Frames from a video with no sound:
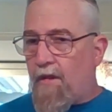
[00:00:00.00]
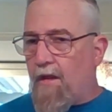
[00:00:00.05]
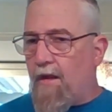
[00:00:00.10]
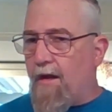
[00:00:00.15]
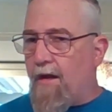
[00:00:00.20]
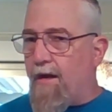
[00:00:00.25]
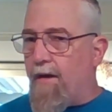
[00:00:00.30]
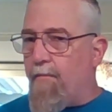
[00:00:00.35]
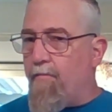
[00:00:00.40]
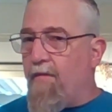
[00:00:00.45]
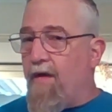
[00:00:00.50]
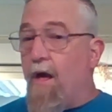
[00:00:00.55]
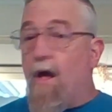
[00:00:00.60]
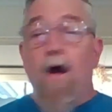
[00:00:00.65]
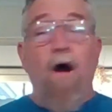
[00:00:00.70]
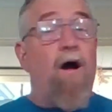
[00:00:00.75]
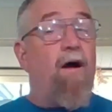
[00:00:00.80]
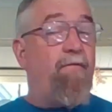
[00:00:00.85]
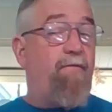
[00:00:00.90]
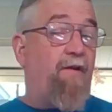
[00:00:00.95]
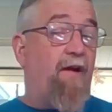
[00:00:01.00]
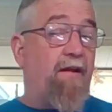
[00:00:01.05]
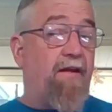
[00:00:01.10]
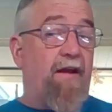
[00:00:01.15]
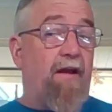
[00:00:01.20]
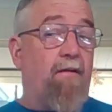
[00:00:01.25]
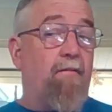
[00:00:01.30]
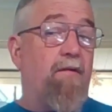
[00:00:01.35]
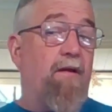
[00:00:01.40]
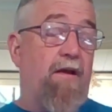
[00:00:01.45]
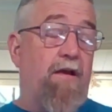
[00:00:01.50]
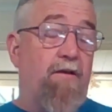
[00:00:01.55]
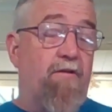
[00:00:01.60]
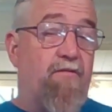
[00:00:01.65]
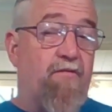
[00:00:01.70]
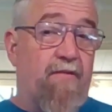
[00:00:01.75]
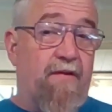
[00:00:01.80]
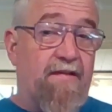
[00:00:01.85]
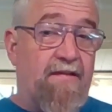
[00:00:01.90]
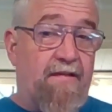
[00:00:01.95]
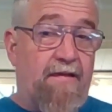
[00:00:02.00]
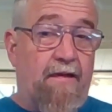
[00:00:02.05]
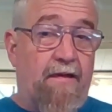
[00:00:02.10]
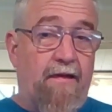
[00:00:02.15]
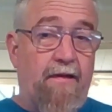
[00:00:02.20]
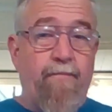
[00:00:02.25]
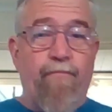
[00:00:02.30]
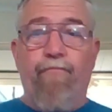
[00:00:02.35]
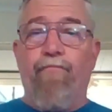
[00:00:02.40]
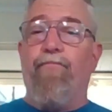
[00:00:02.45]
I found out, interestingly,